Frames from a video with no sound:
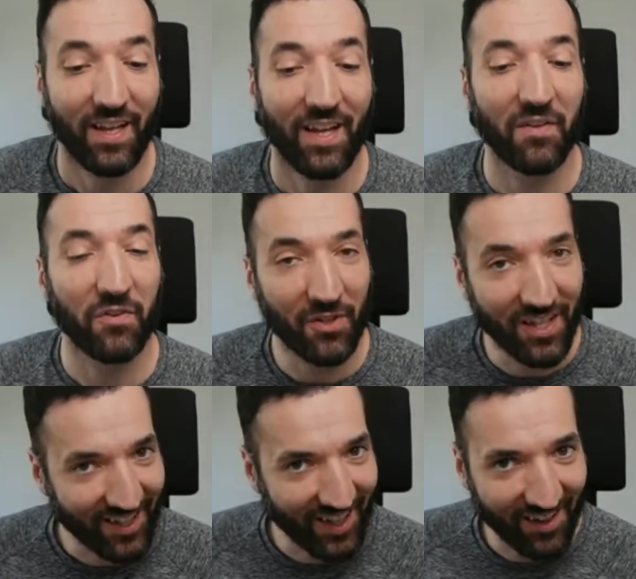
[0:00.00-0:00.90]
If you
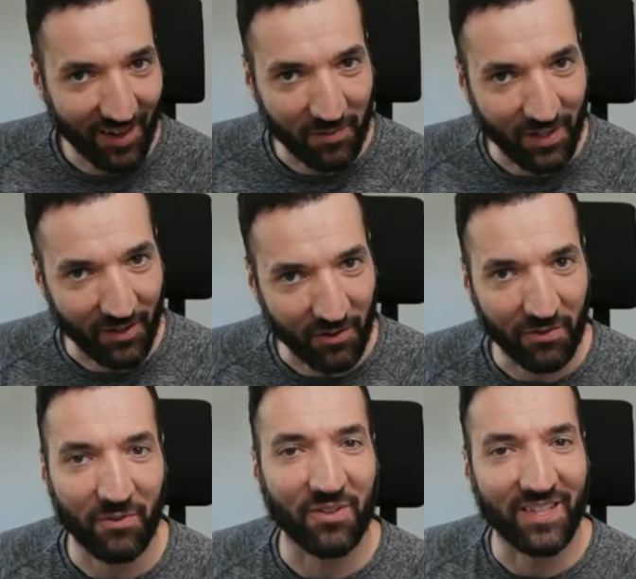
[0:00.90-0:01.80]
did get something
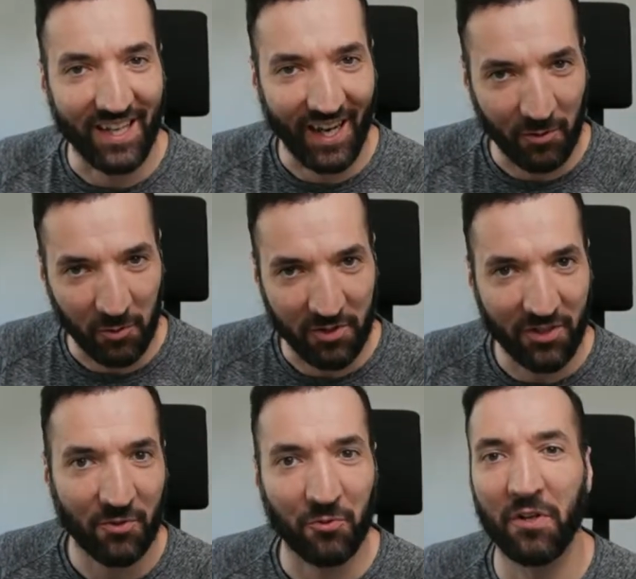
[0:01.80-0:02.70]
useful, then I would
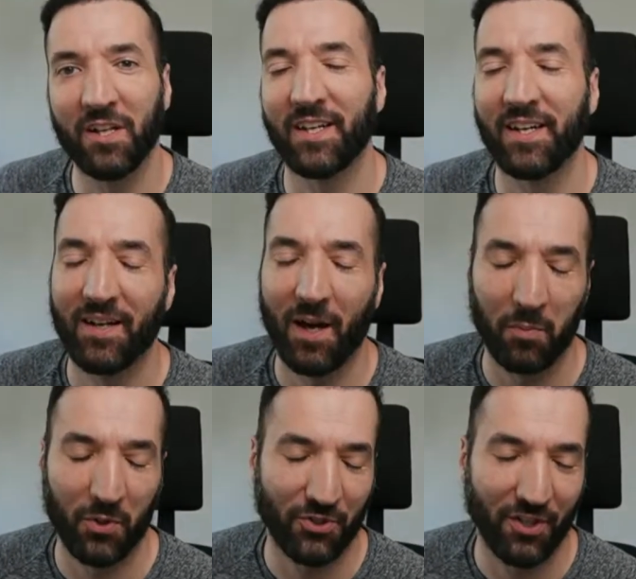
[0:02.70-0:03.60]
really
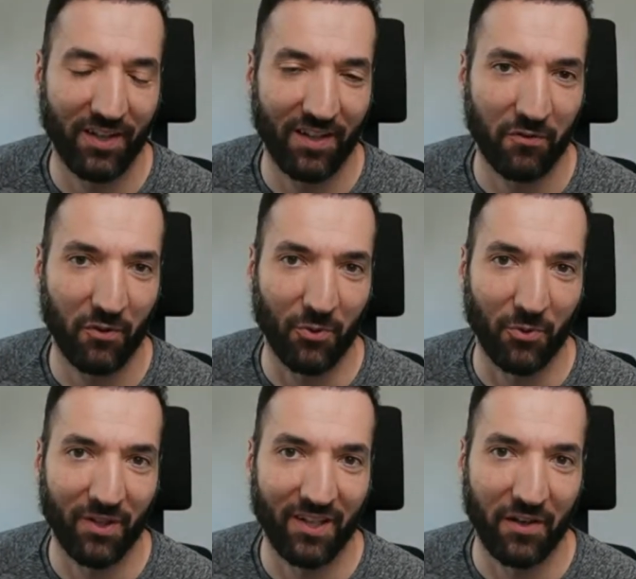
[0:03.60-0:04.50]
appreciate if you
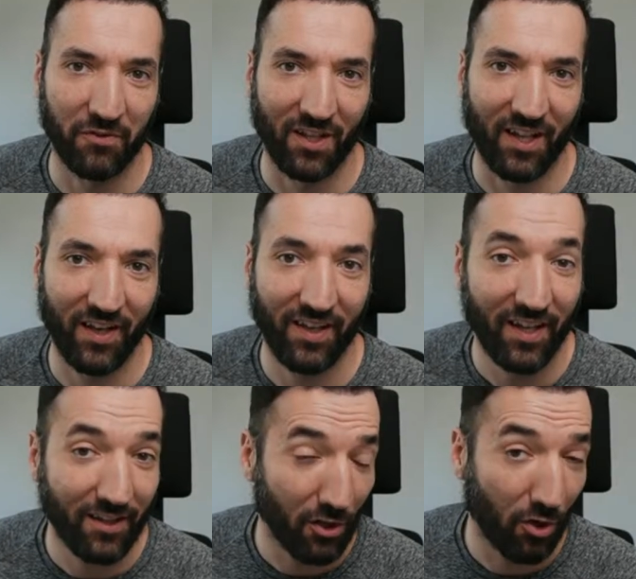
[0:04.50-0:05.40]
left a like, hit
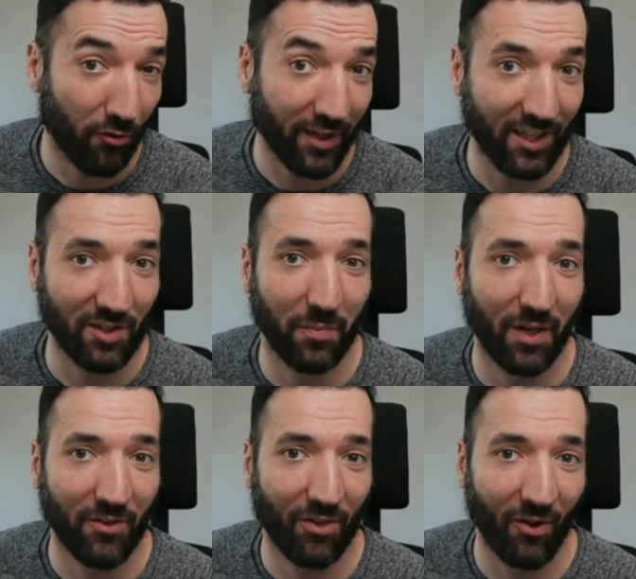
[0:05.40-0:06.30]
the notification
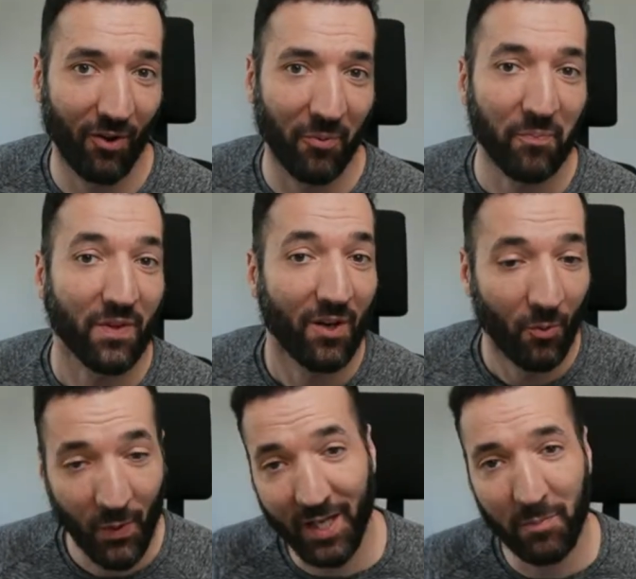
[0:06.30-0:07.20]
bell so
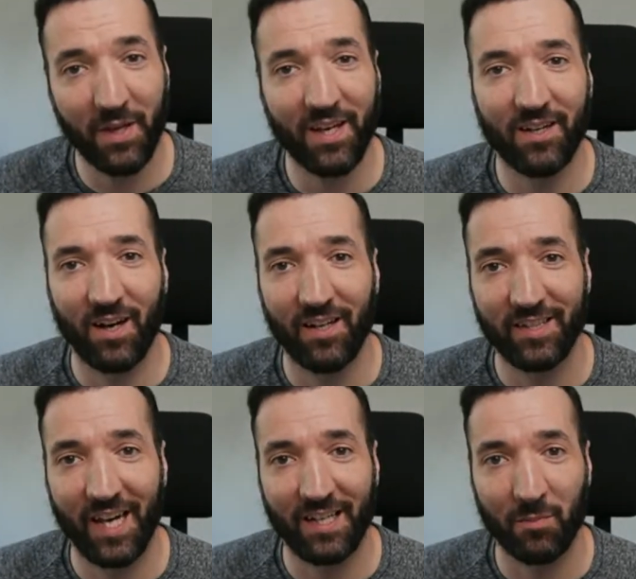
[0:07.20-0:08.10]
we can be in
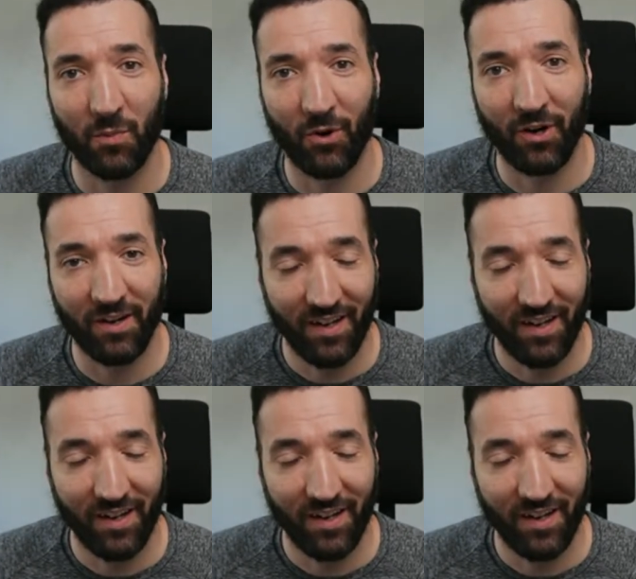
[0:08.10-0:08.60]
contact more.